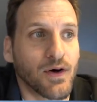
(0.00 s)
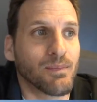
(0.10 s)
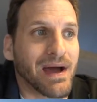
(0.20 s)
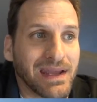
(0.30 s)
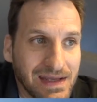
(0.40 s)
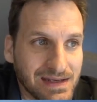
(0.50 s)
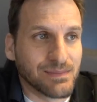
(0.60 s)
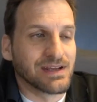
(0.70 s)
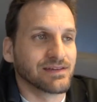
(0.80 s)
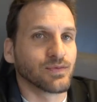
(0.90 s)
fault by any
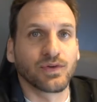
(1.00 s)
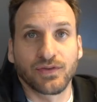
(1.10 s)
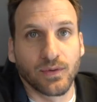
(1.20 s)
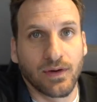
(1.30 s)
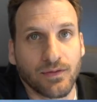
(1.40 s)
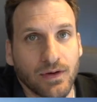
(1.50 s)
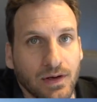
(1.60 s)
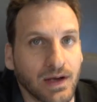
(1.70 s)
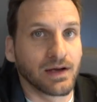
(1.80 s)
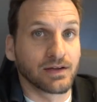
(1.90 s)
means whatsoever
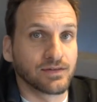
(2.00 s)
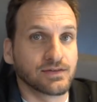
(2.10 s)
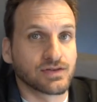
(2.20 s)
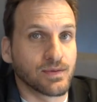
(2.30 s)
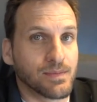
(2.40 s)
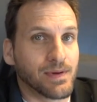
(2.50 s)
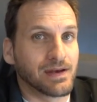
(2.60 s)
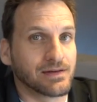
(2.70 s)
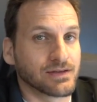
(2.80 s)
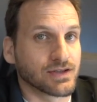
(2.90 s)
because he should have been
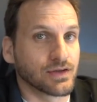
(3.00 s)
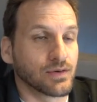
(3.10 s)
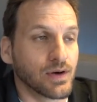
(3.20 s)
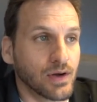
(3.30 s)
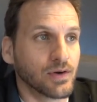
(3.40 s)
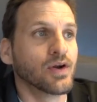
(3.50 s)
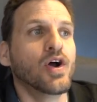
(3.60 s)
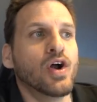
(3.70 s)
paying attention to the road.